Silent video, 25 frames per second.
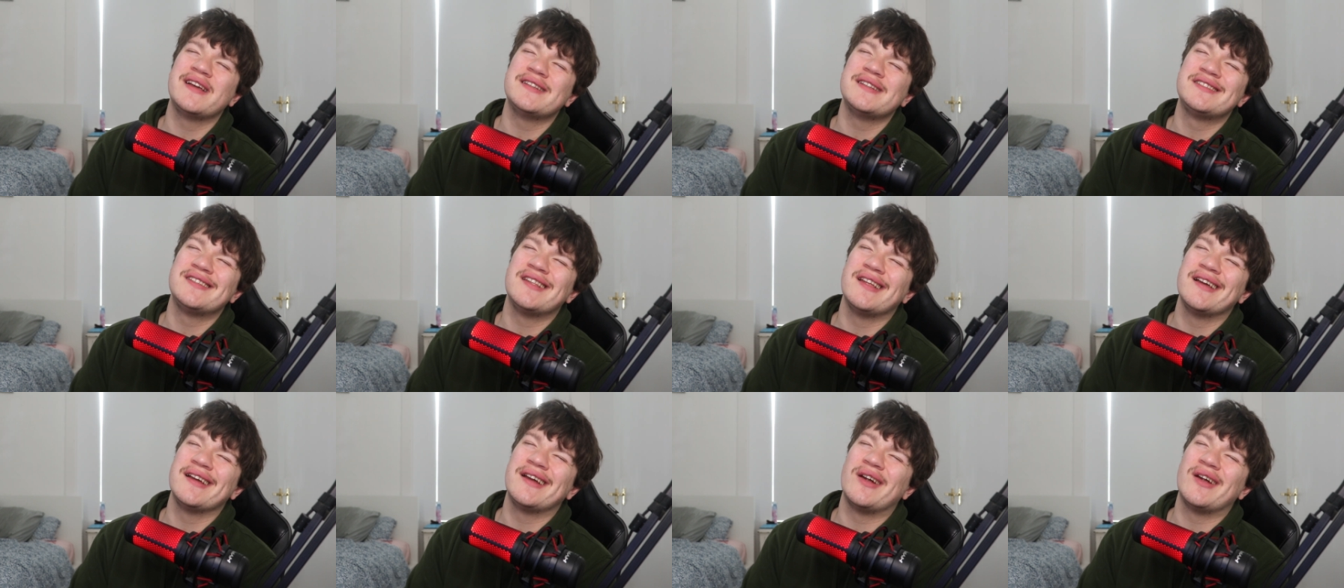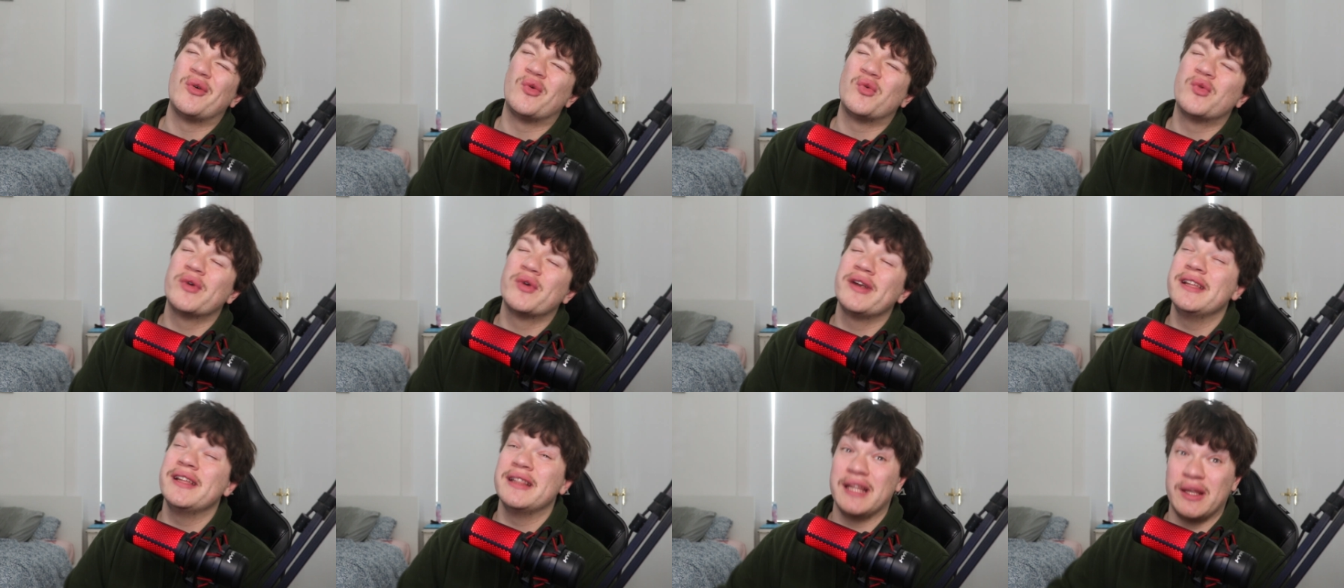think it's like a
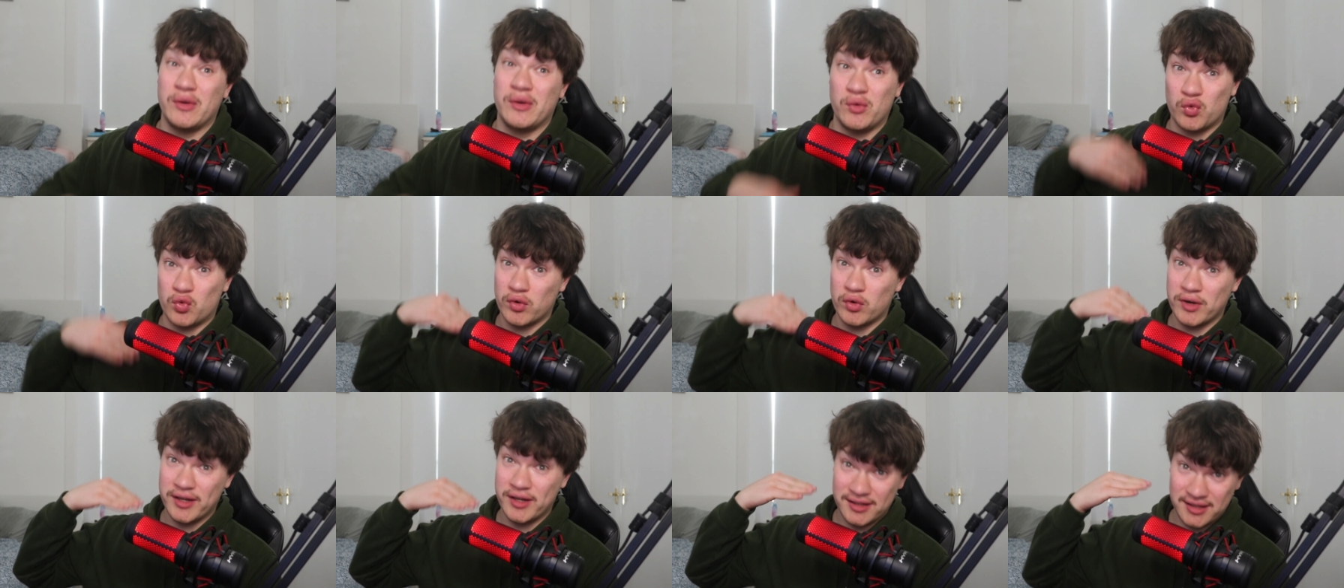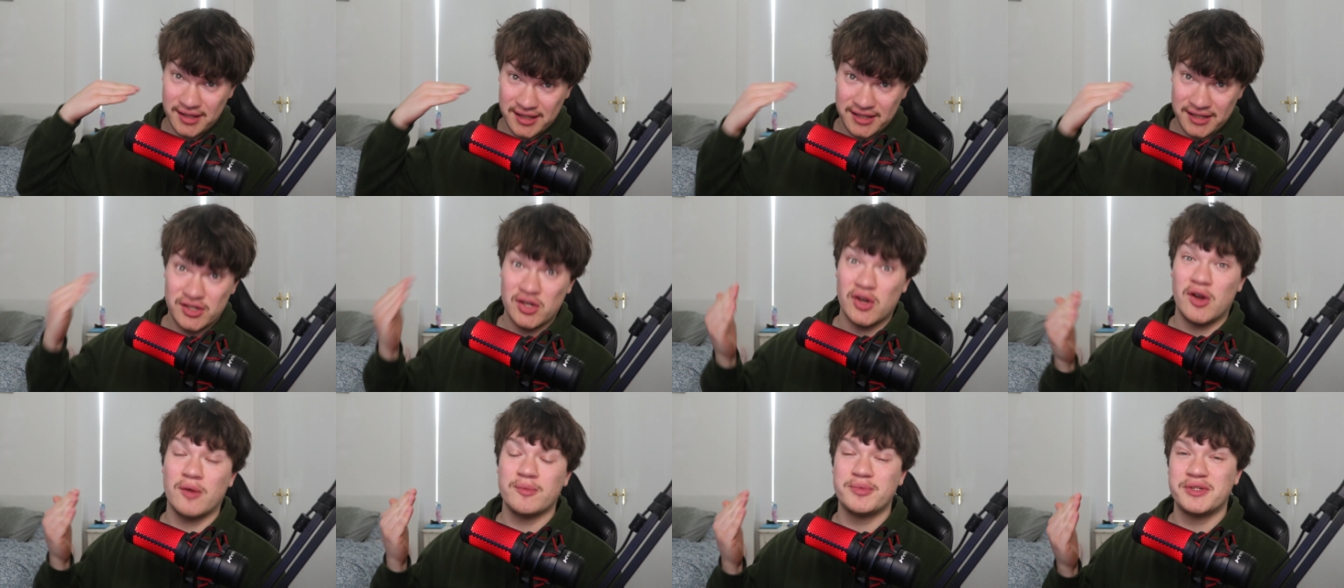really, really
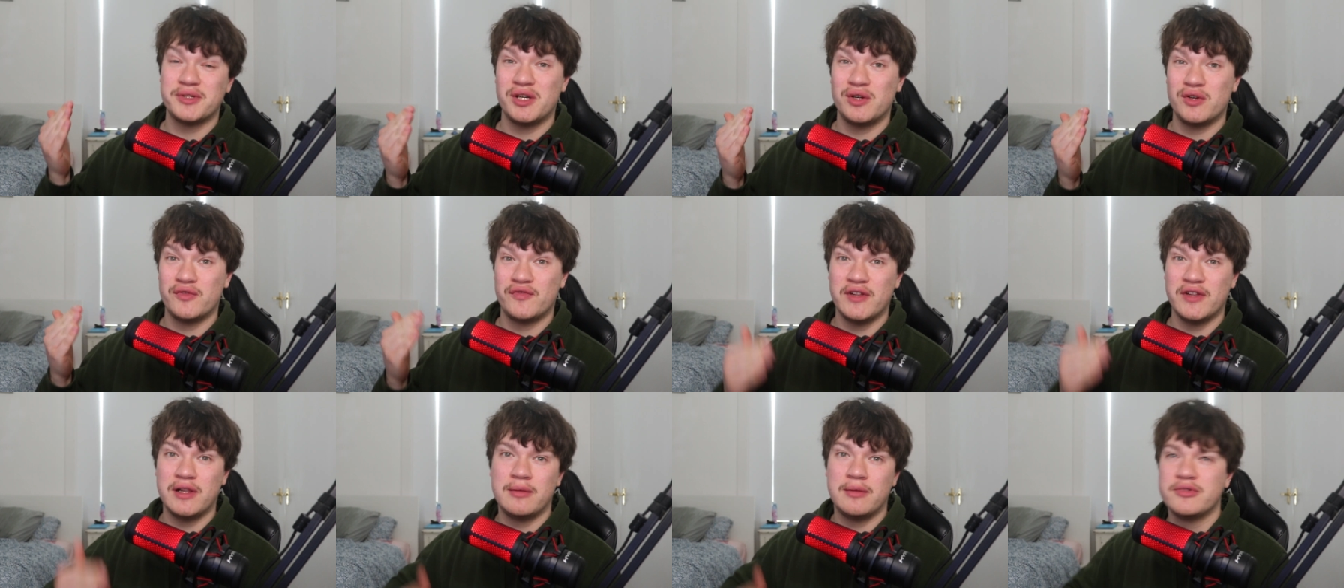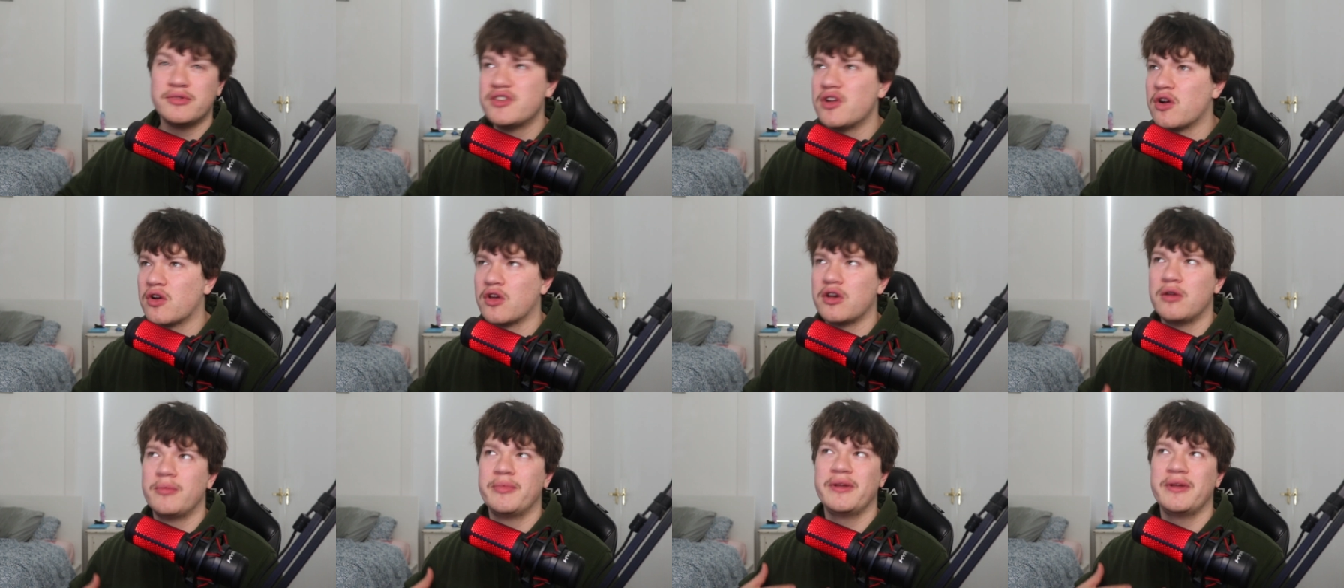top tier film, it's
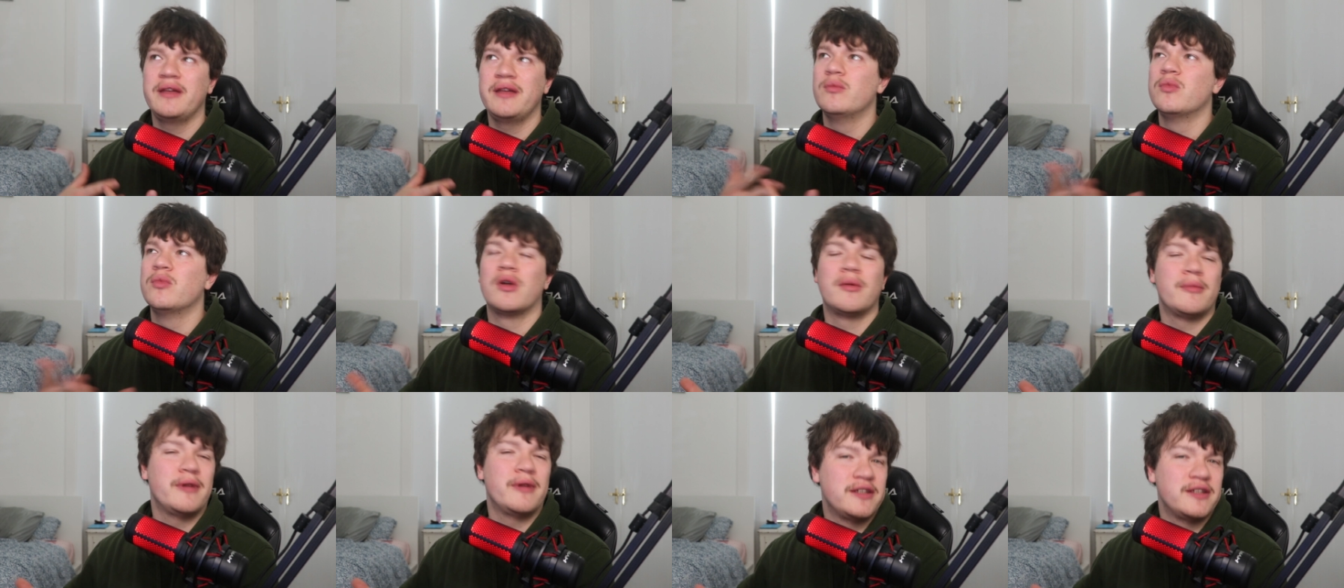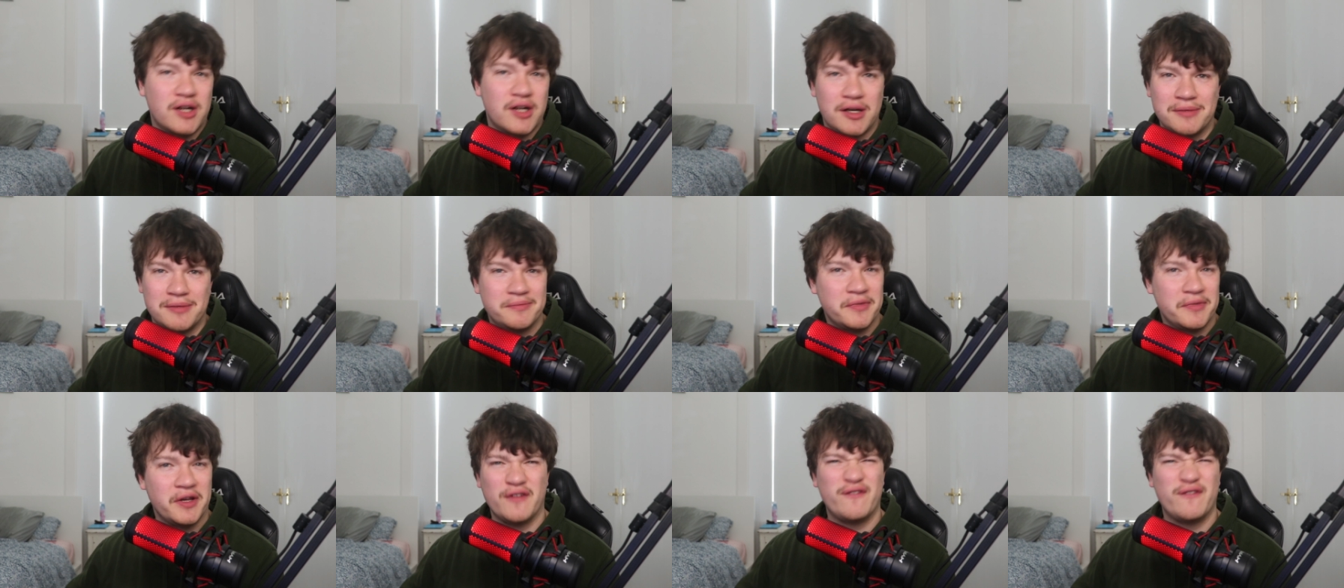not going to be one of my top,